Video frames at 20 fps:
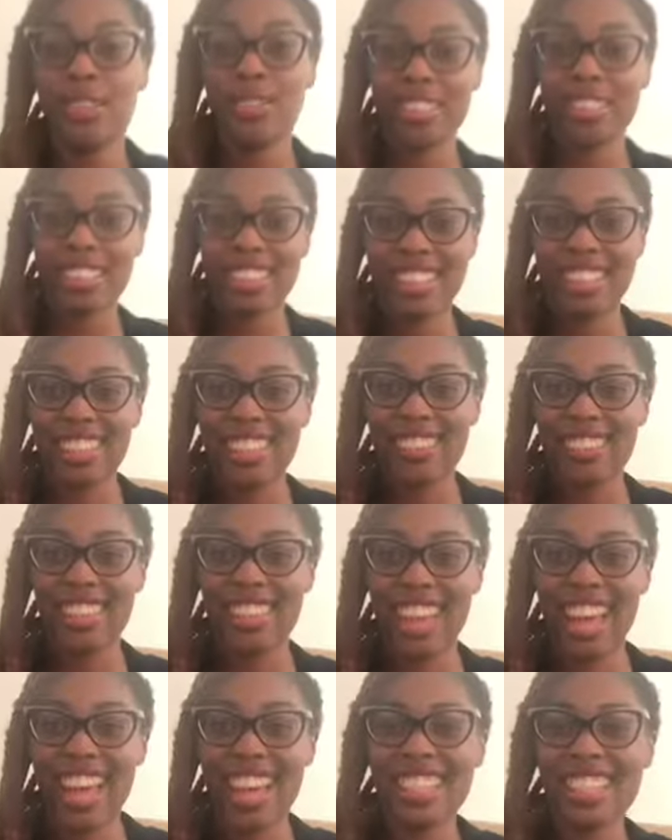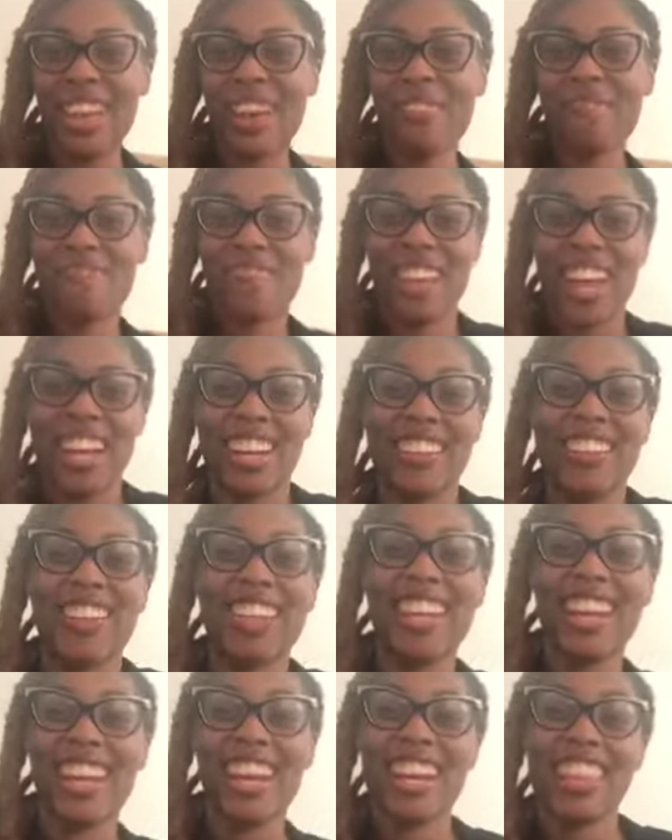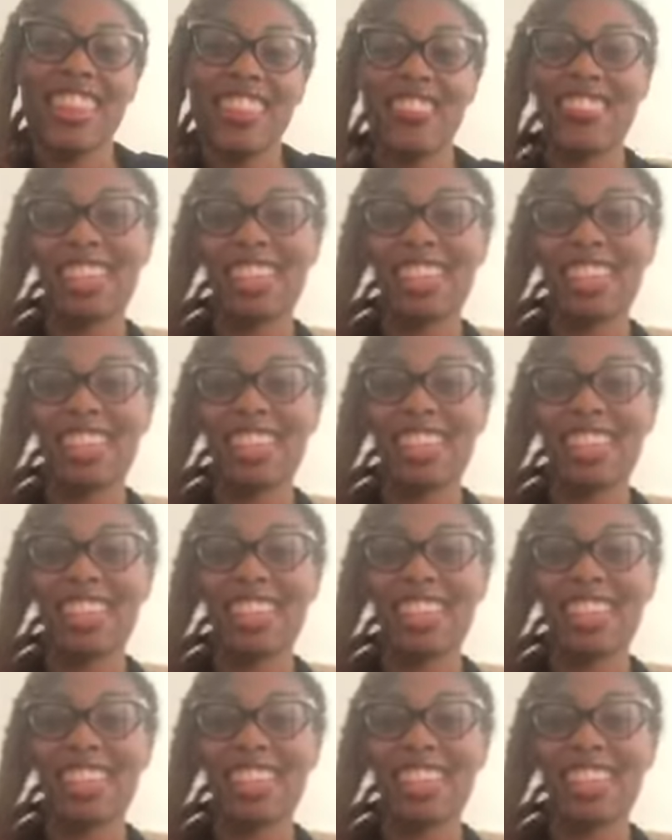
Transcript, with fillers: What's up guys? I'm back with another